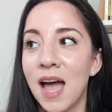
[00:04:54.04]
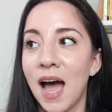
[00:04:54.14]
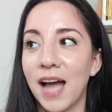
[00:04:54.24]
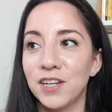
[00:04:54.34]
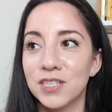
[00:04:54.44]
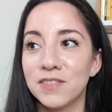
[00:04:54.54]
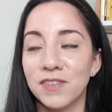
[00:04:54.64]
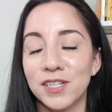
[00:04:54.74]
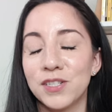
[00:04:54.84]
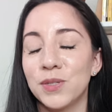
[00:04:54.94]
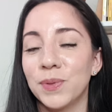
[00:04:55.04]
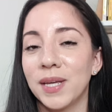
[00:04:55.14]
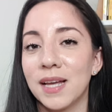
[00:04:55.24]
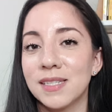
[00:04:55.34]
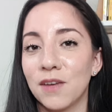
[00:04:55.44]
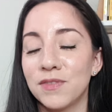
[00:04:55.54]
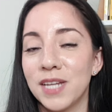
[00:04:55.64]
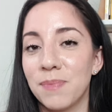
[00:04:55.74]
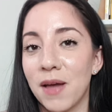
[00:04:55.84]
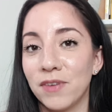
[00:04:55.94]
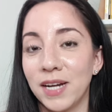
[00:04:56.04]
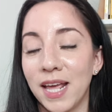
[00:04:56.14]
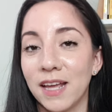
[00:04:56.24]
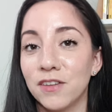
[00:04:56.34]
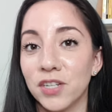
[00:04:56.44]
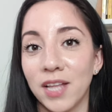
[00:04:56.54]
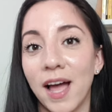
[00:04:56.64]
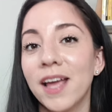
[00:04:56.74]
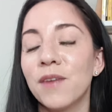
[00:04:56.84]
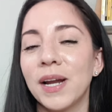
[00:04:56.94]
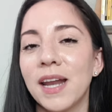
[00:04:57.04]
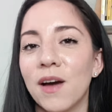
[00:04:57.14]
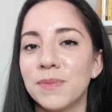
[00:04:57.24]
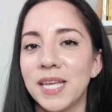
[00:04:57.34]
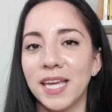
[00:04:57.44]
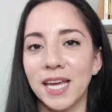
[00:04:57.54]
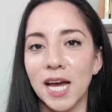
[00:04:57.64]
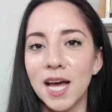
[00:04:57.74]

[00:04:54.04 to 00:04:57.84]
I just finished doing a self tape every day in July. And right now, I'm taking